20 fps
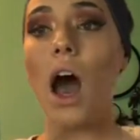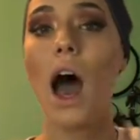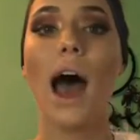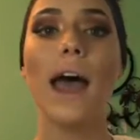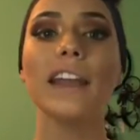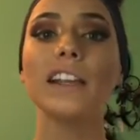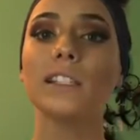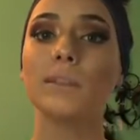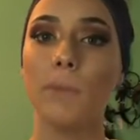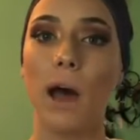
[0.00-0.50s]

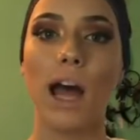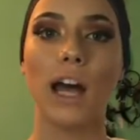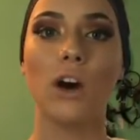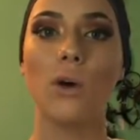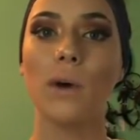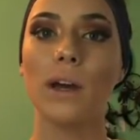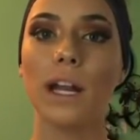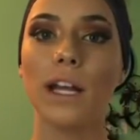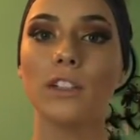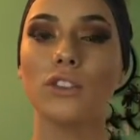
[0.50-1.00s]
I smile
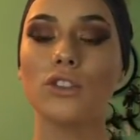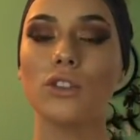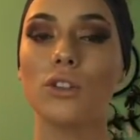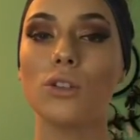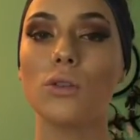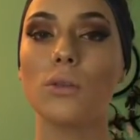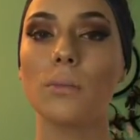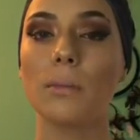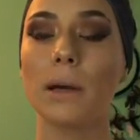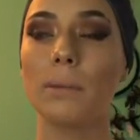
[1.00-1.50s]
when I
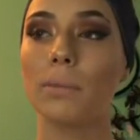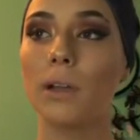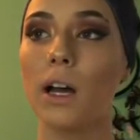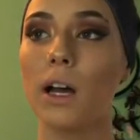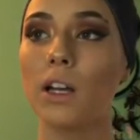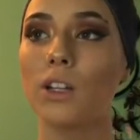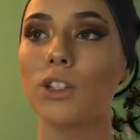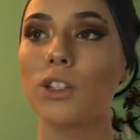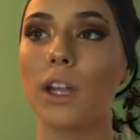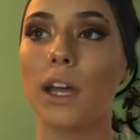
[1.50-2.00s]
do my
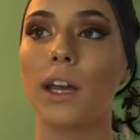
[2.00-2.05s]
blush.